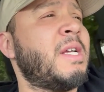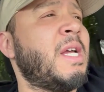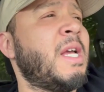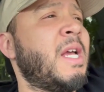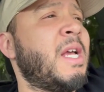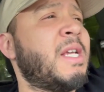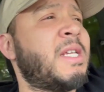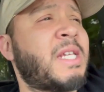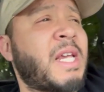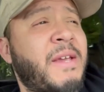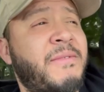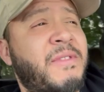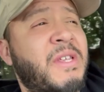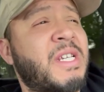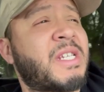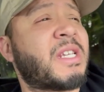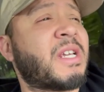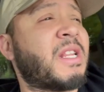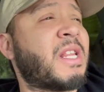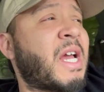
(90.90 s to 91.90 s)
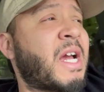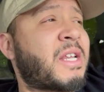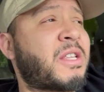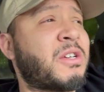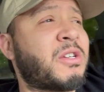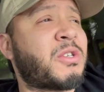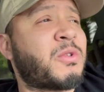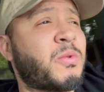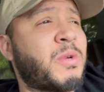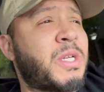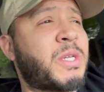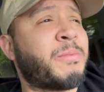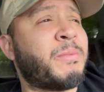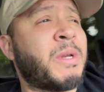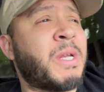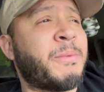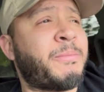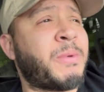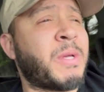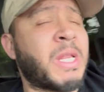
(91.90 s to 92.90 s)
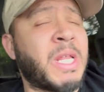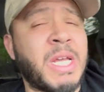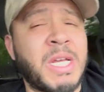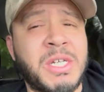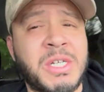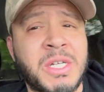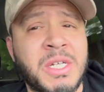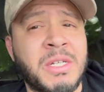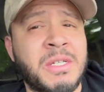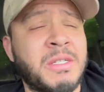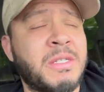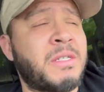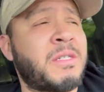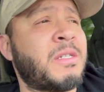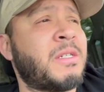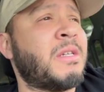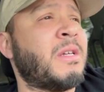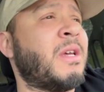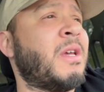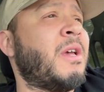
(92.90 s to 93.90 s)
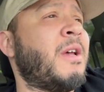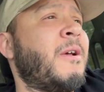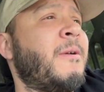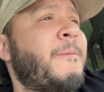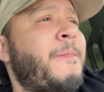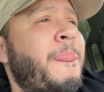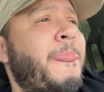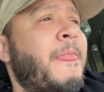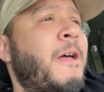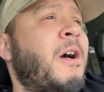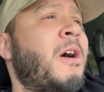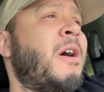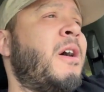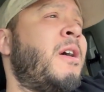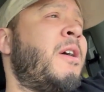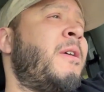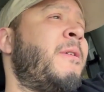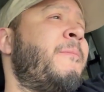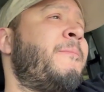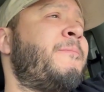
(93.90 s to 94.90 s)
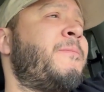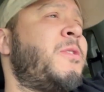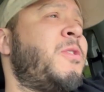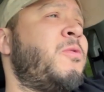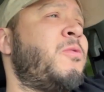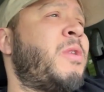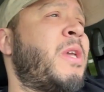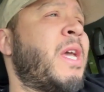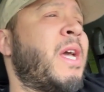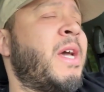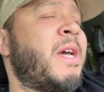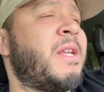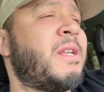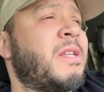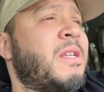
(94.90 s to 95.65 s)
safety selector switch manipulations. You get,